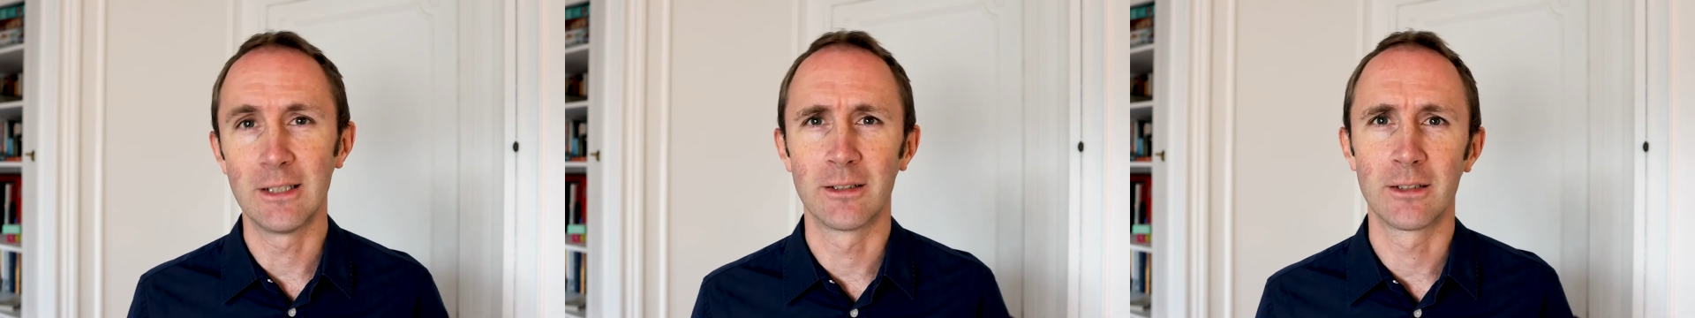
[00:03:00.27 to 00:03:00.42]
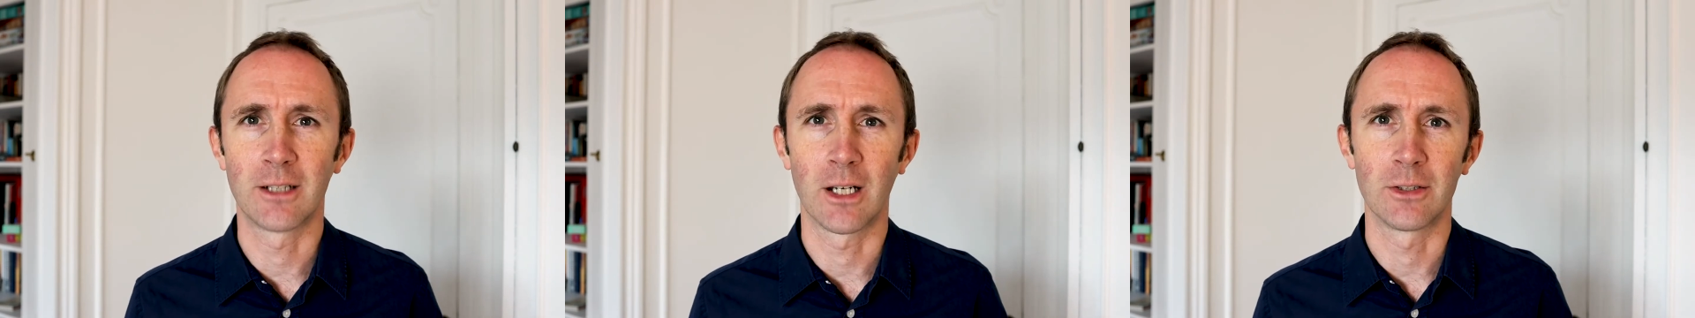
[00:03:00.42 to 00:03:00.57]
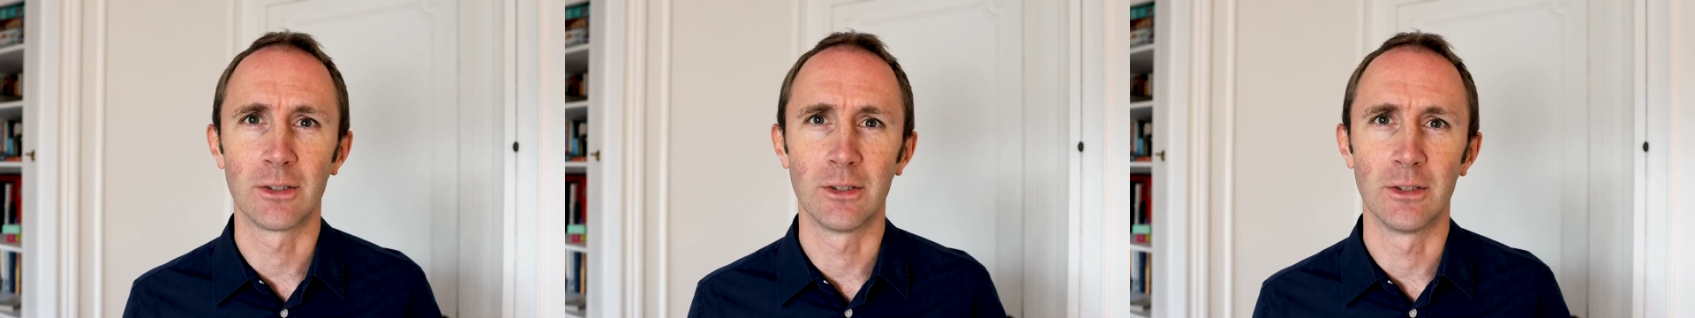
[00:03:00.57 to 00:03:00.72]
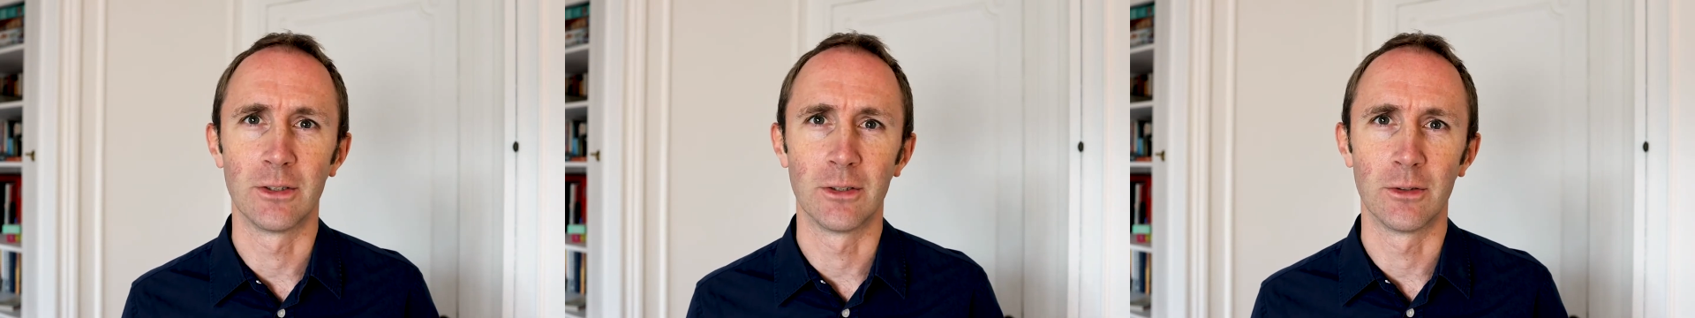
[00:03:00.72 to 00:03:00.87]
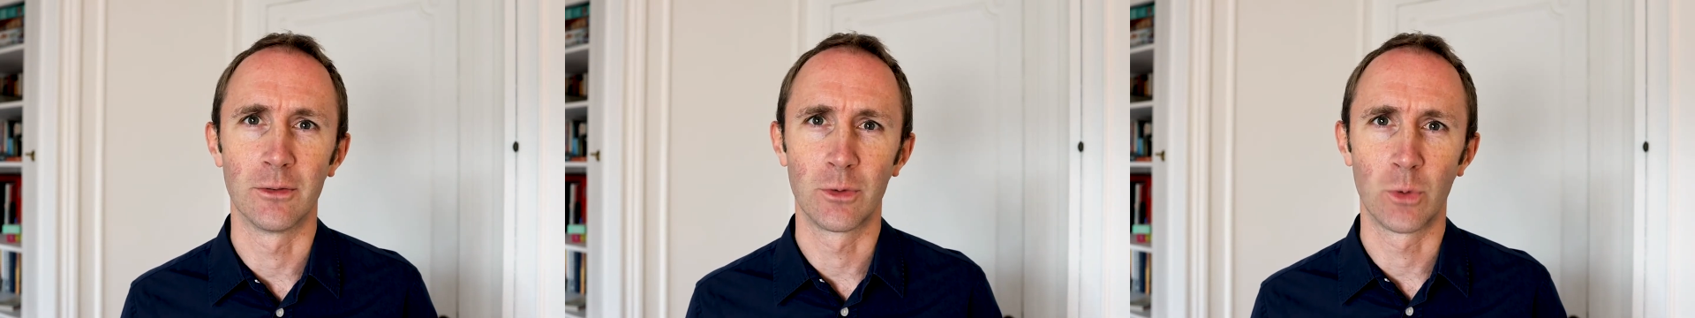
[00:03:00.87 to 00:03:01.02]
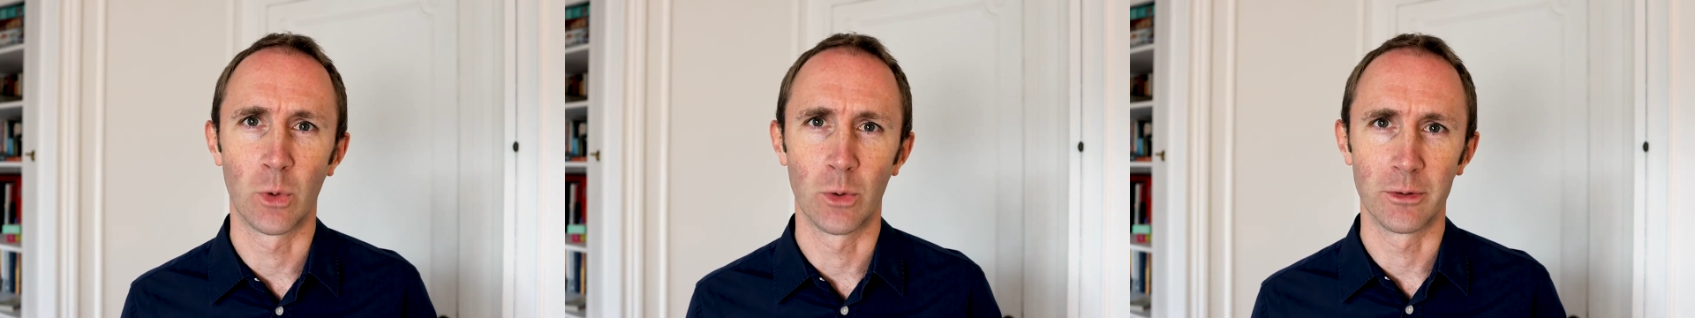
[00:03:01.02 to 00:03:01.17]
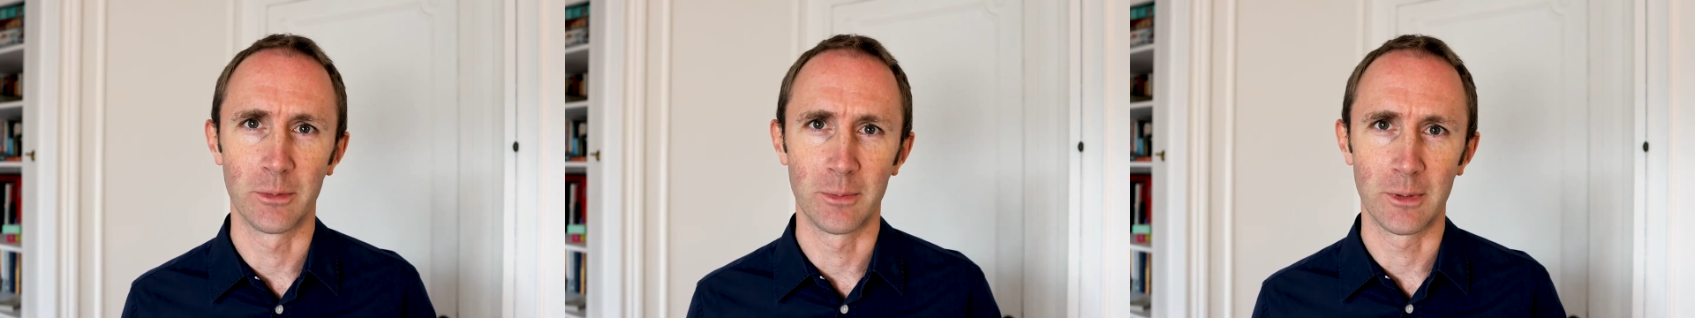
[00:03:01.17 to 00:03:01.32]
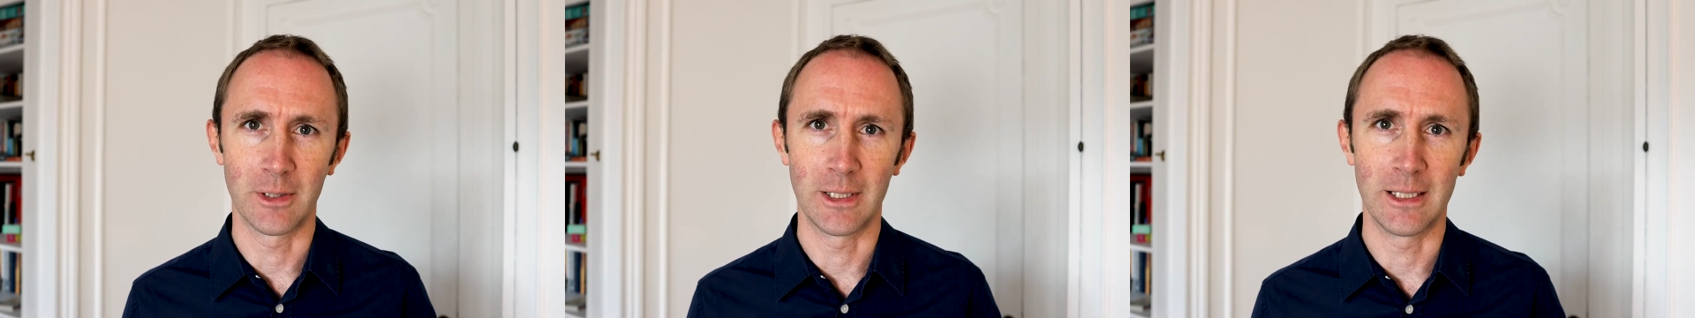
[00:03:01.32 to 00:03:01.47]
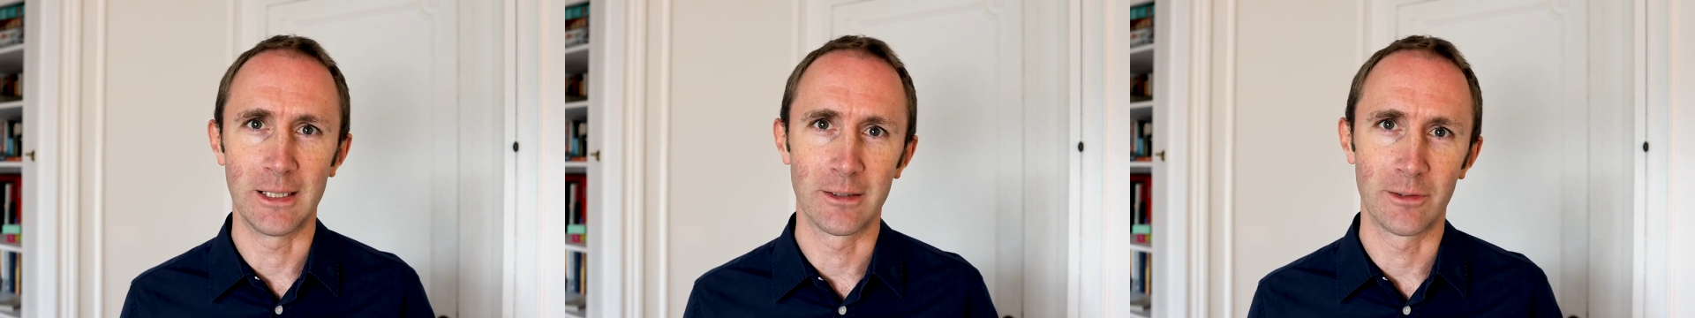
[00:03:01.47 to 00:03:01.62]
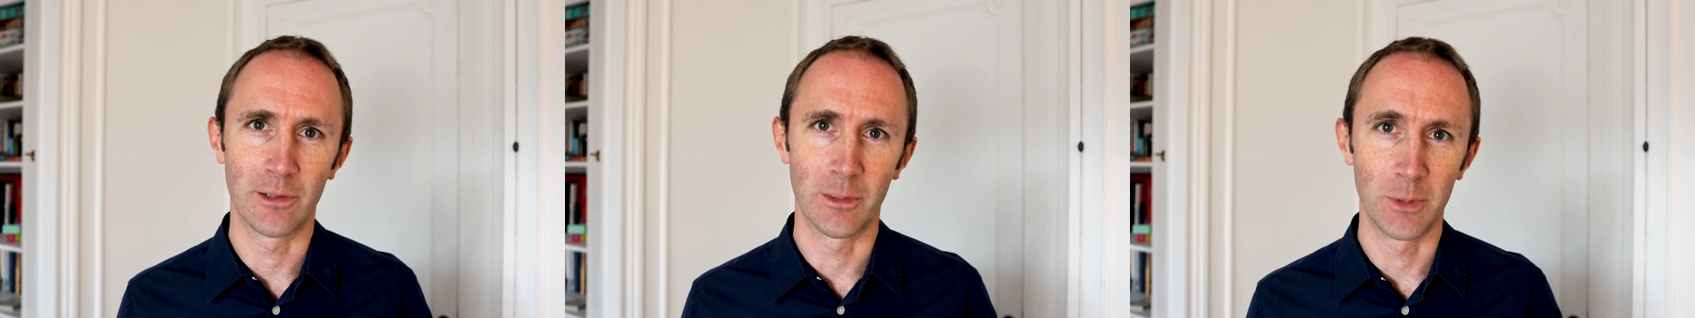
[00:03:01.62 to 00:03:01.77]
discussions of quantum
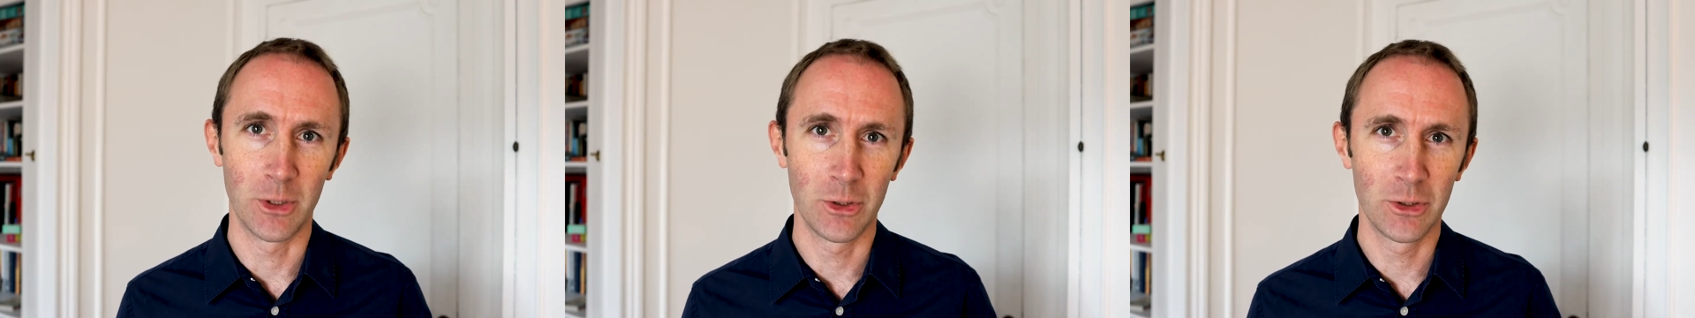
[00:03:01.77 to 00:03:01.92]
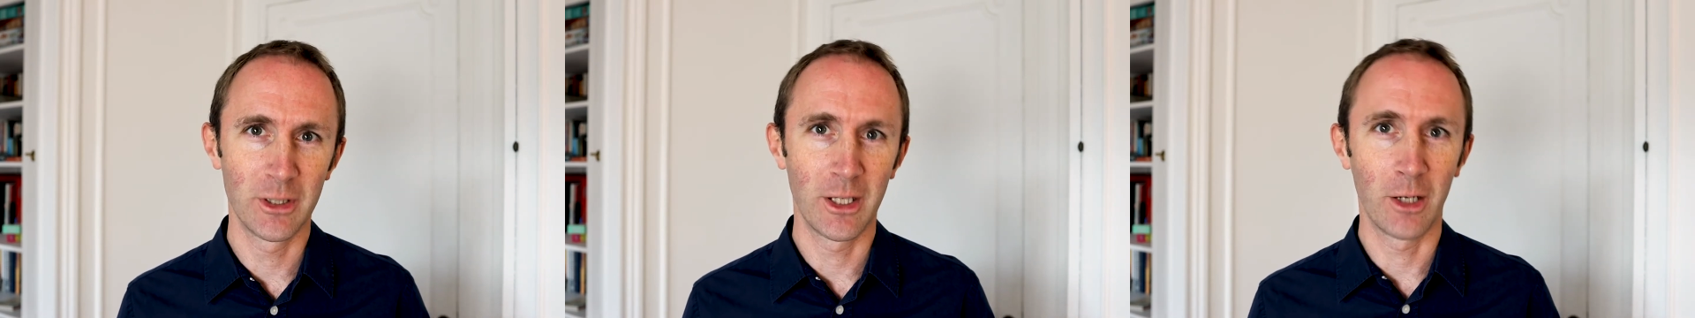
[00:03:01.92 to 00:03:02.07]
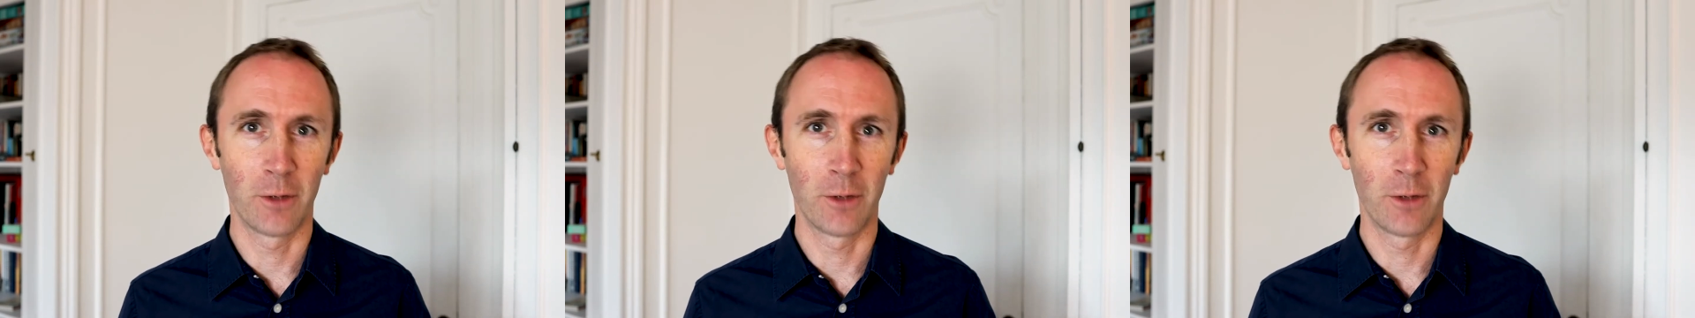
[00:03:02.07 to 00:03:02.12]
key distribution,